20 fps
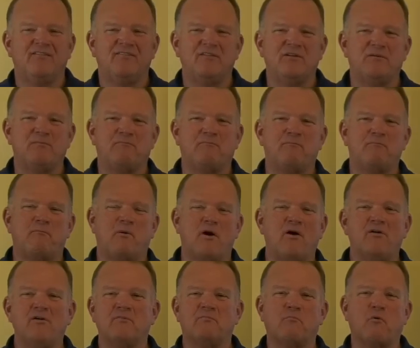the
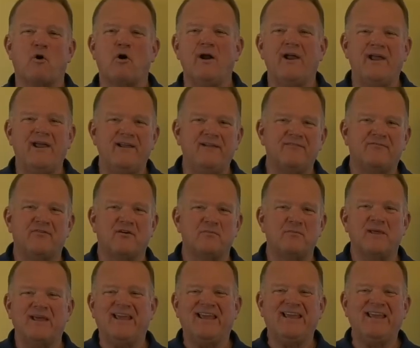bird of prey
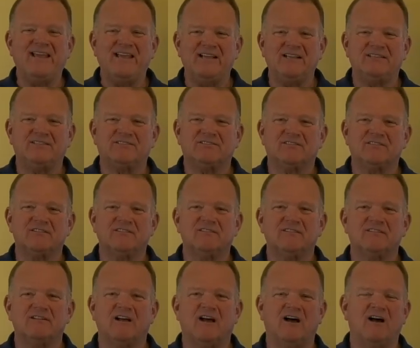from the east,
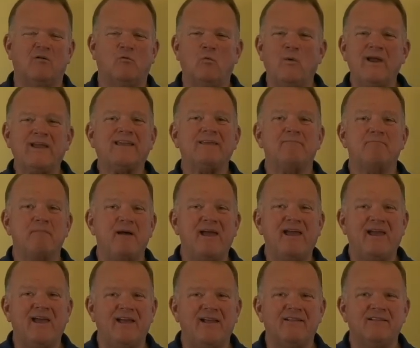a wicked
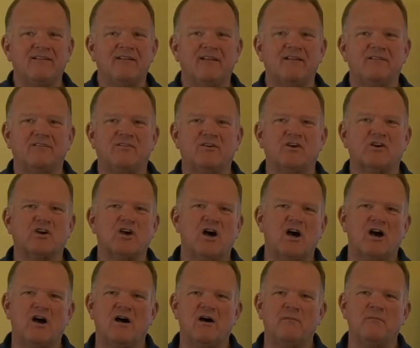man, to
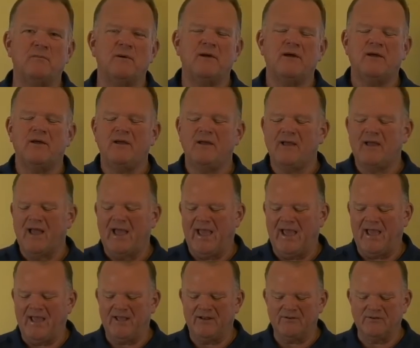come
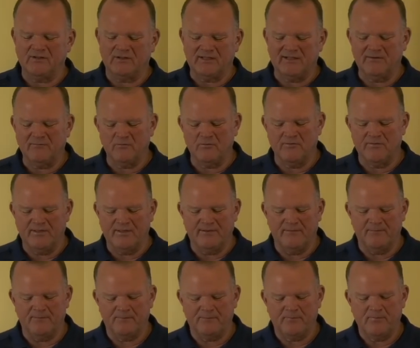and deliver
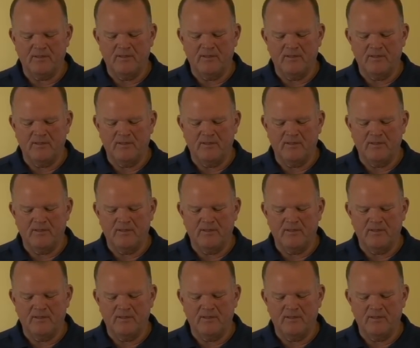them?